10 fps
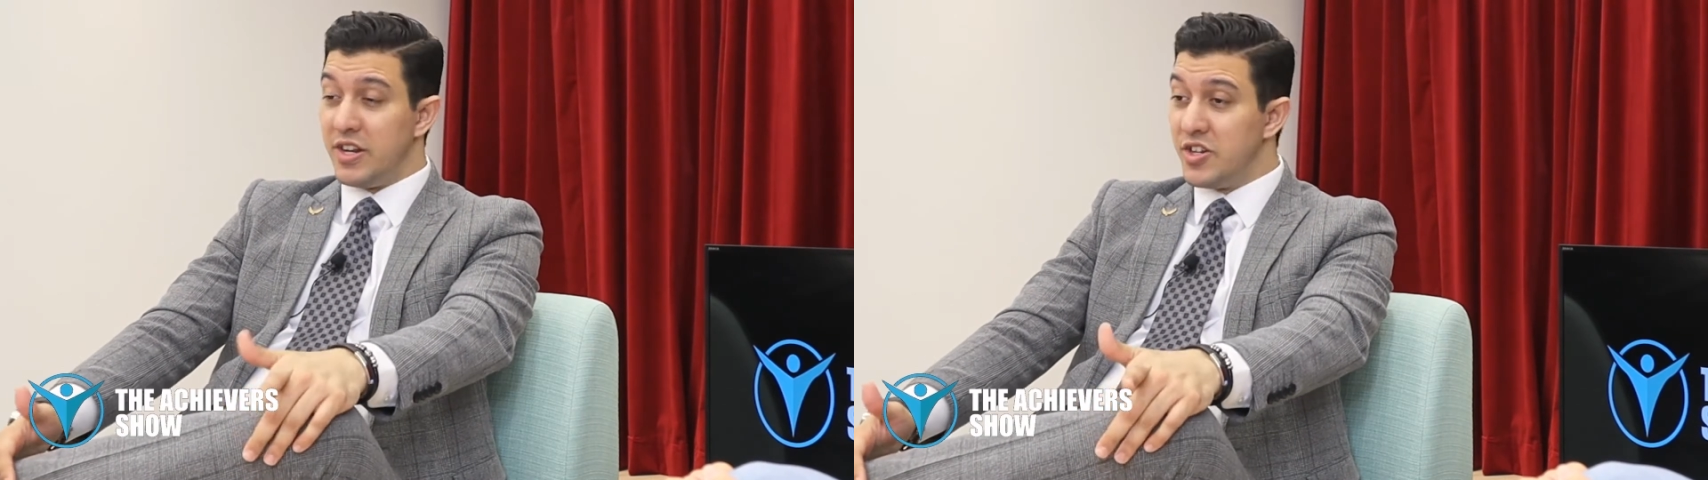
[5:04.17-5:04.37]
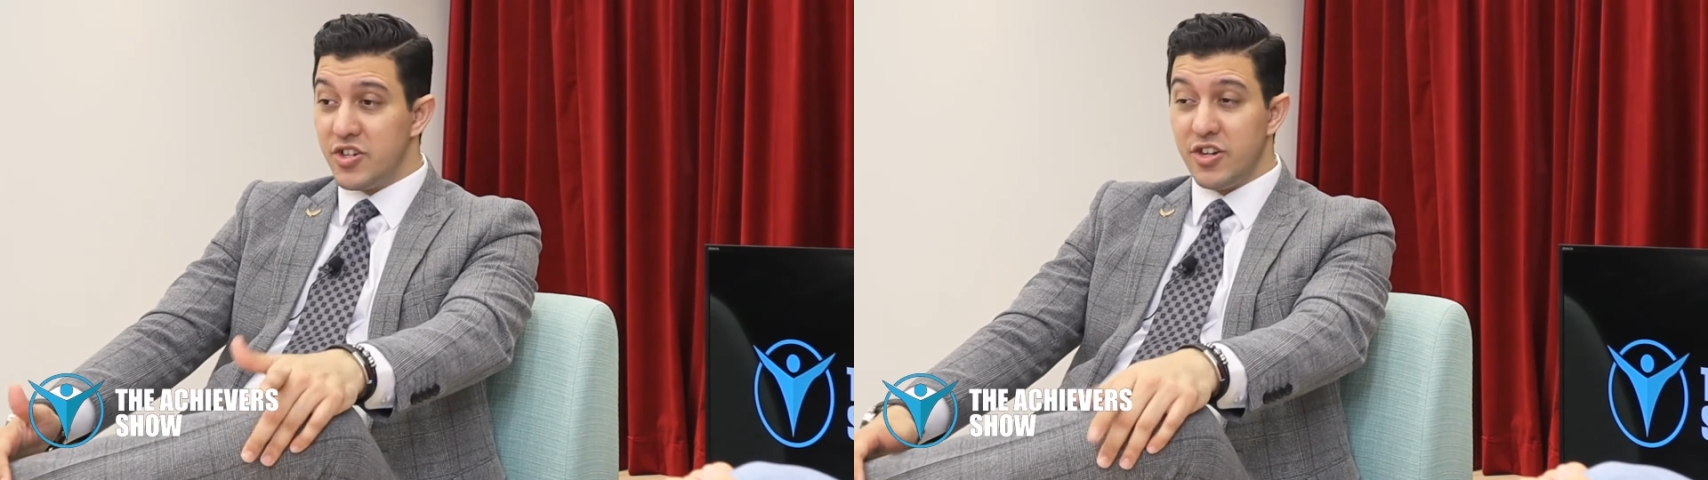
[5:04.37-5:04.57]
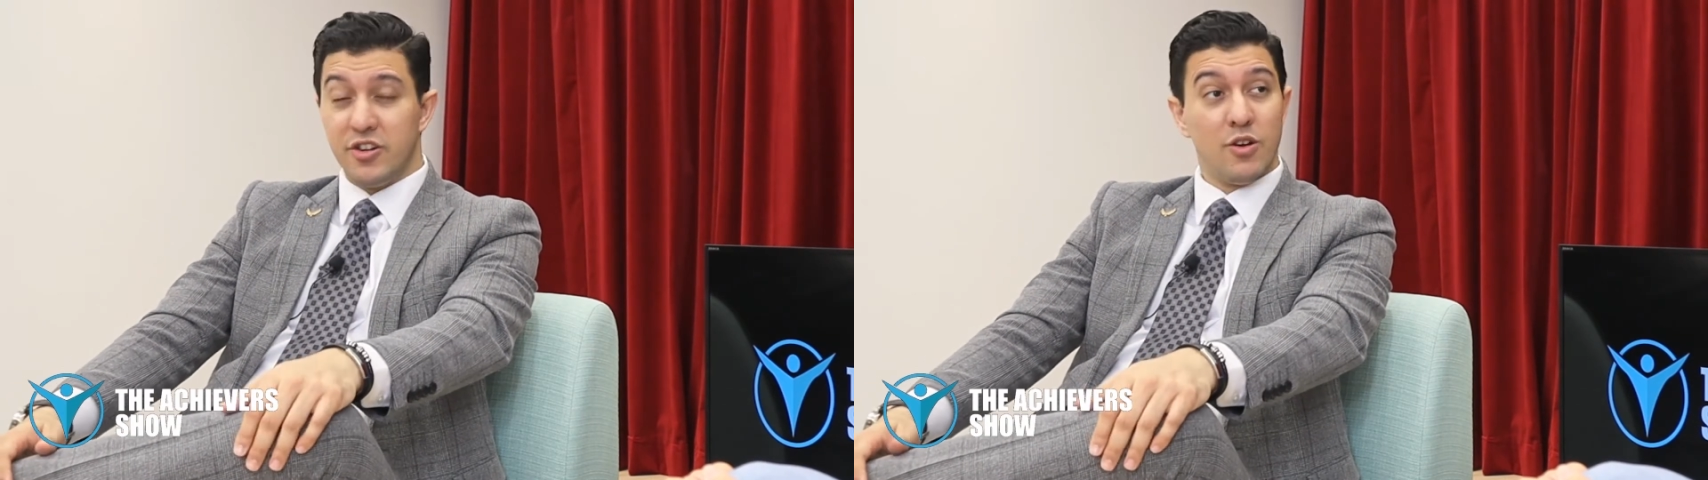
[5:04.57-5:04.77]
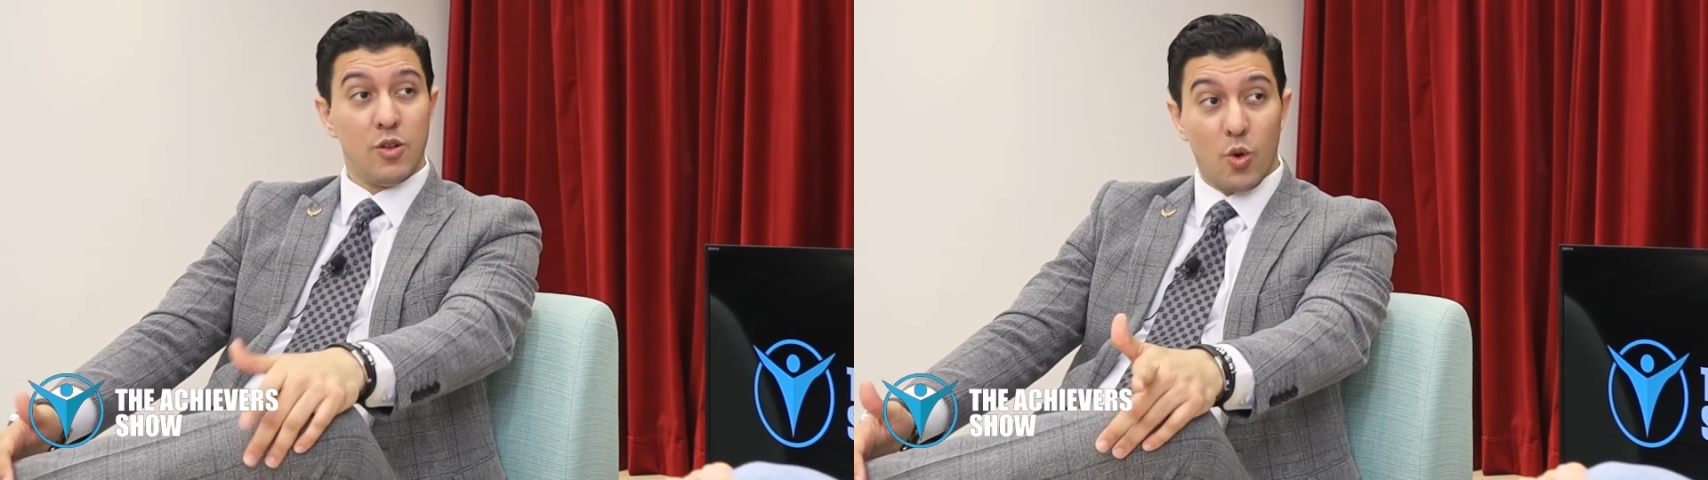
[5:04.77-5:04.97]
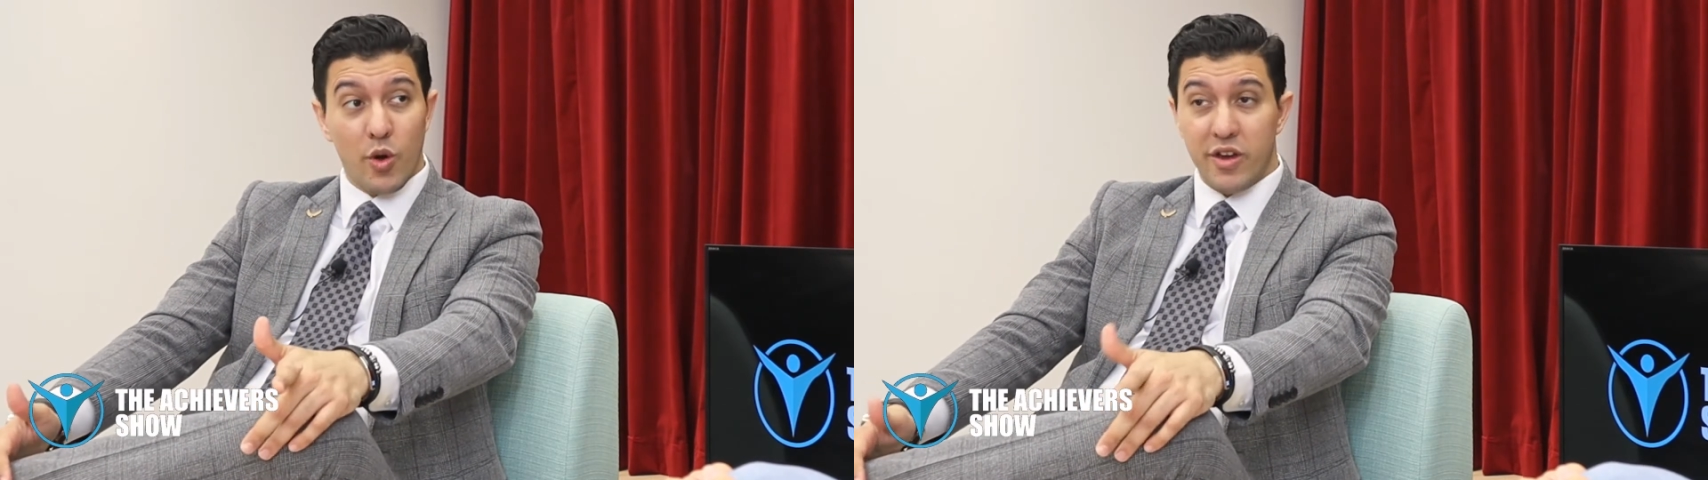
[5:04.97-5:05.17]
an engineer, a
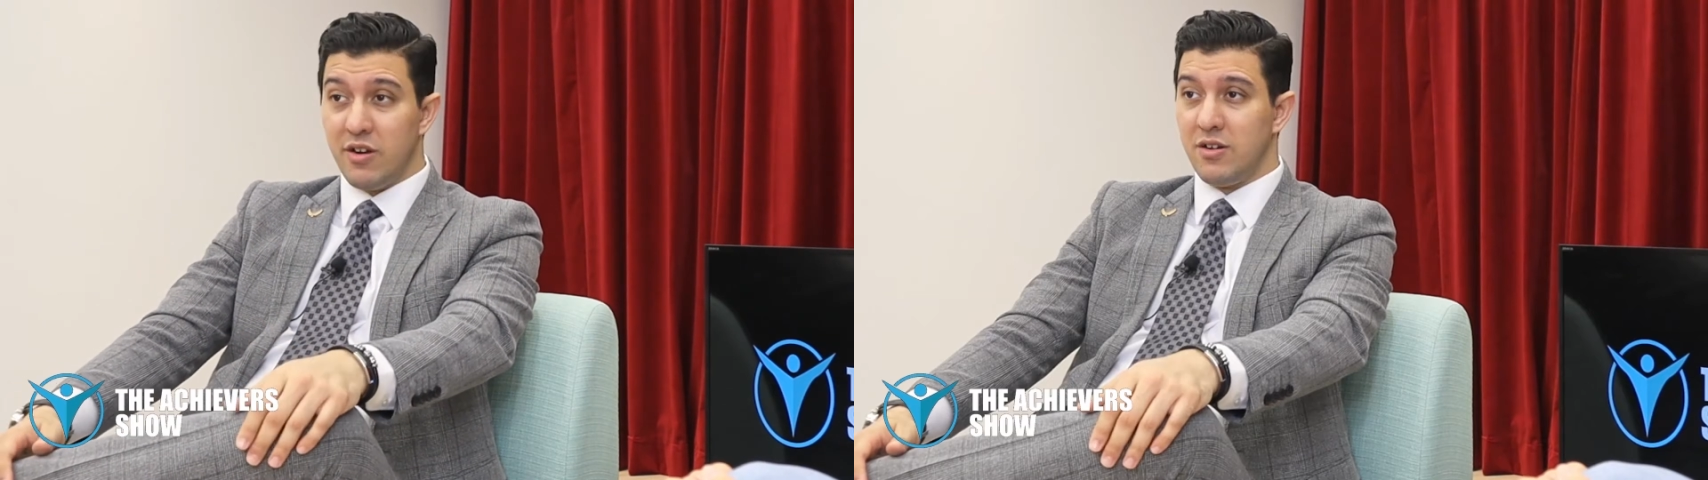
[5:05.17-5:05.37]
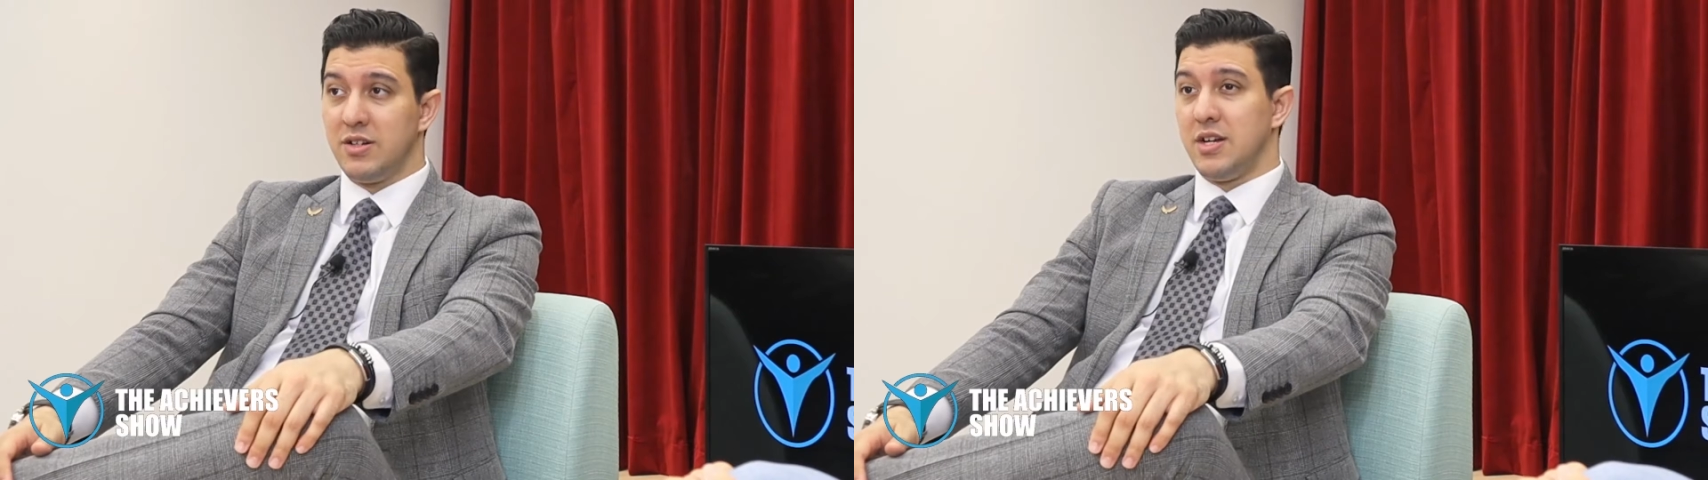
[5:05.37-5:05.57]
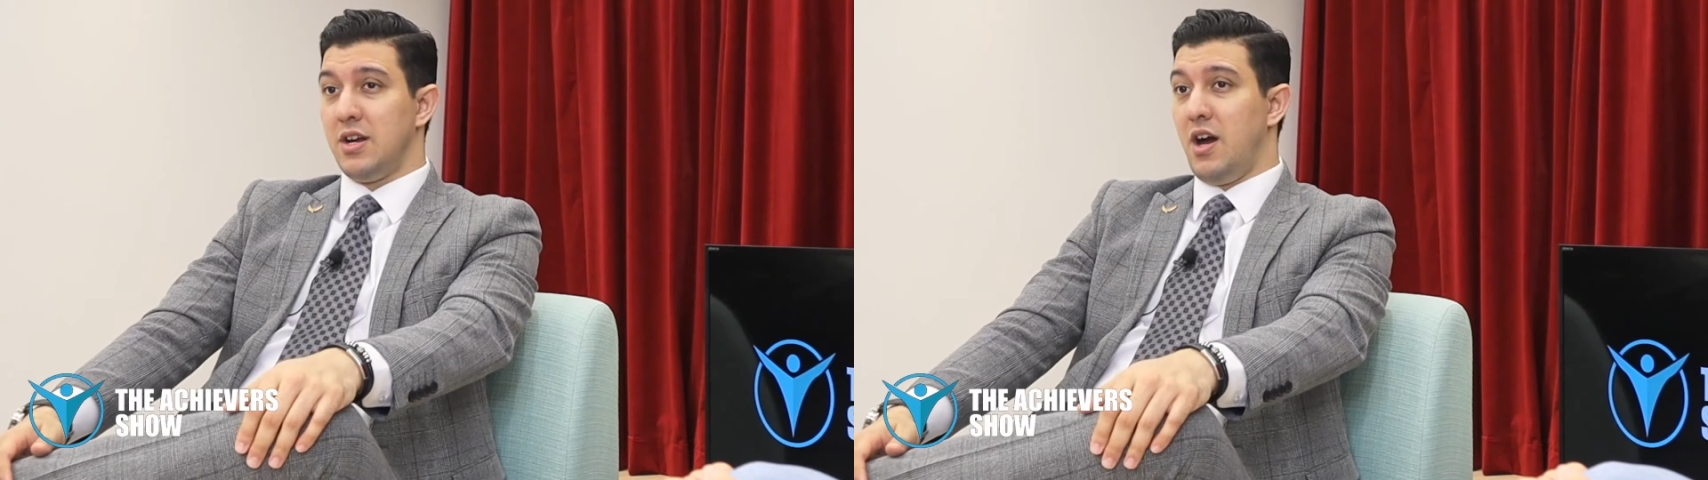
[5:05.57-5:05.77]
lawyer,